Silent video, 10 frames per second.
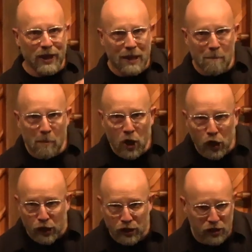
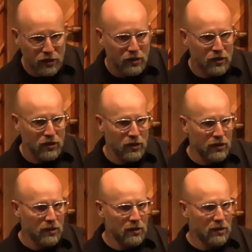immerse,
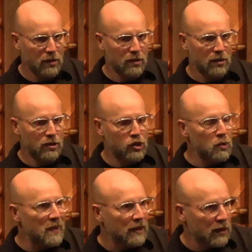
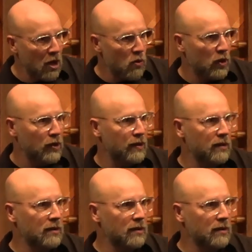to be lowered.